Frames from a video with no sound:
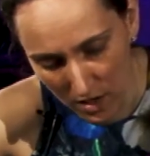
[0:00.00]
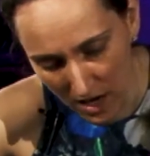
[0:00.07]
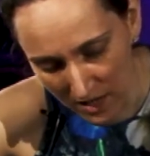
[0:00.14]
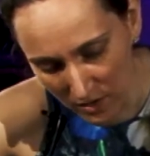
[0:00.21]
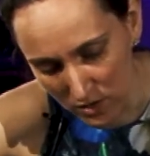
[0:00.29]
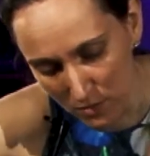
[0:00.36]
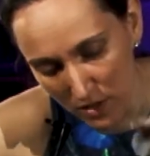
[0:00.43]

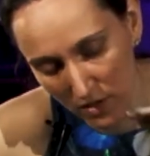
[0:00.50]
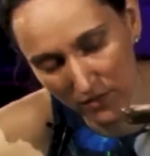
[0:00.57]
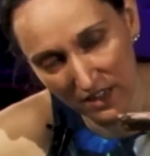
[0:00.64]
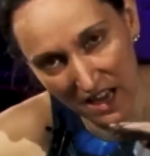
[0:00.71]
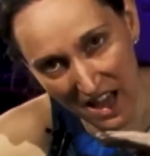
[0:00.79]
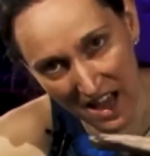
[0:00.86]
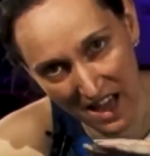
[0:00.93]
and it was a bit of
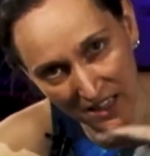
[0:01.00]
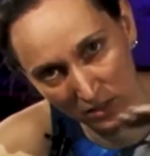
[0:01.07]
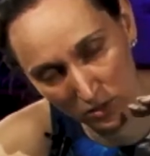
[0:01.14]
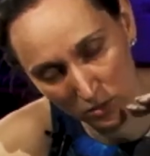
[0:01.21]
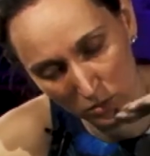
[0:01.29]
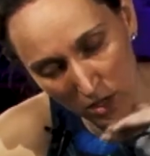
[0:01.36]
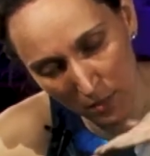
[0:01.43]
an
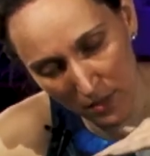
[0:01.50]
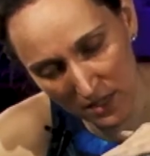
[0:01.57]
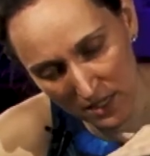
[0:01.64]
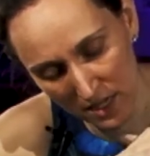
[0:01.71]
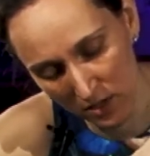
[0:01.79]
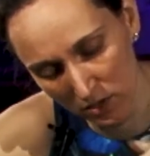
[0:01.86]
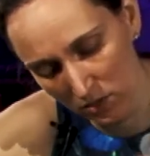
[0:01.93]
angle coming
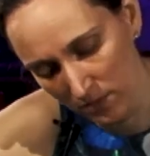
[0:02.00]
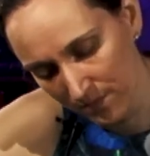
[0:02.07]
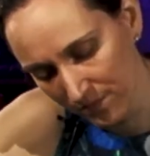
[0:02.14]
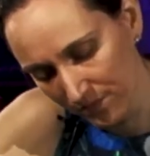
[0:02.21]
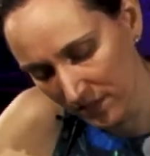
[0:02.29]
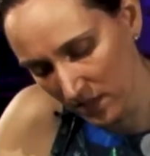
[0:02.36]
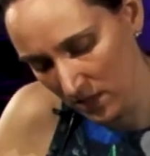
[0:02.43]
down,
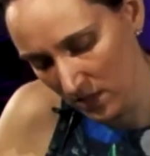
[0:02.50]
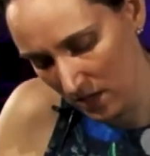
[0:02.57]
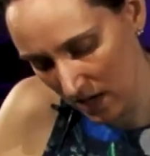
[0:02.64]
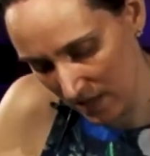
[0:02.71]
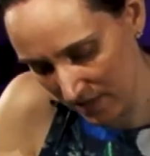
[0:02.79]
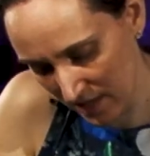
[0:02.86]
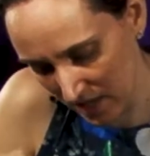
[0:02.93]

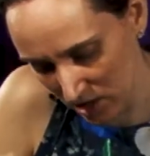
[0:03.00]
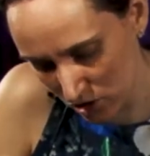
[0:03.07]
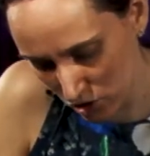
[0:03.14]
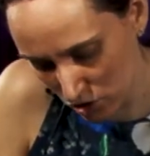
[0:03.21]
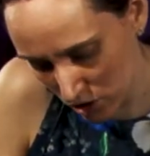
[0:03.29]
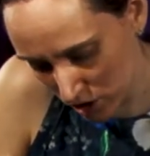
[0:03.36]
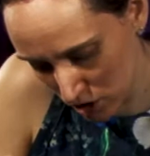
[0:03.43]
and that's
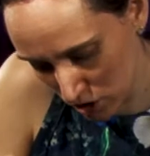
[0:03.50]
just